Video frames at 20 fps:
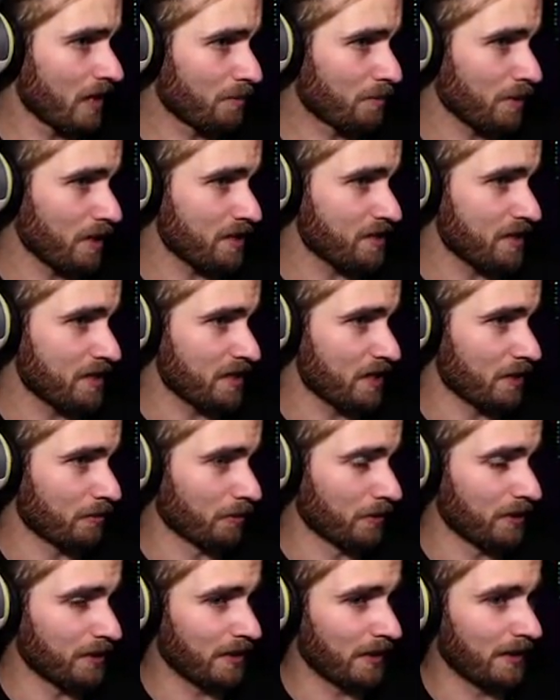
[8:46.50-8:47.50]
Pressing
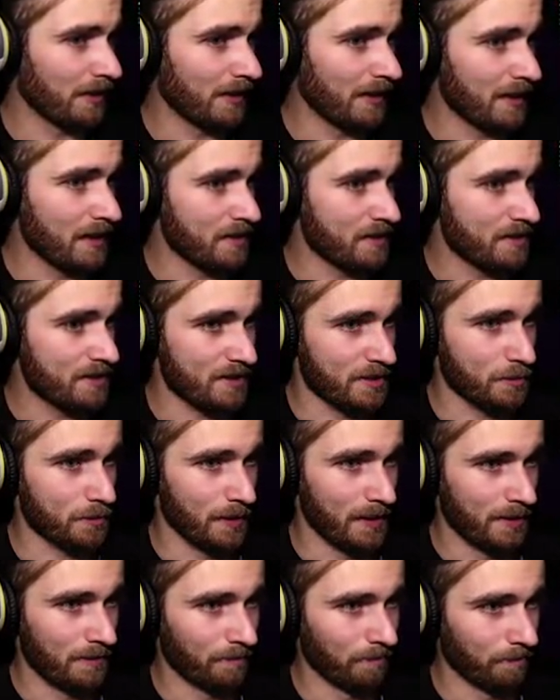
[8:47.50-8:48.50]
onward then, I guess. This
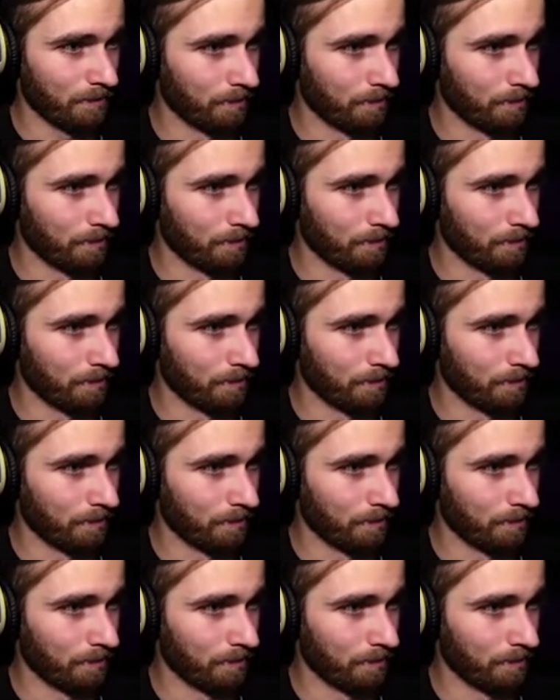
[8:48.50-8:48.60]
way.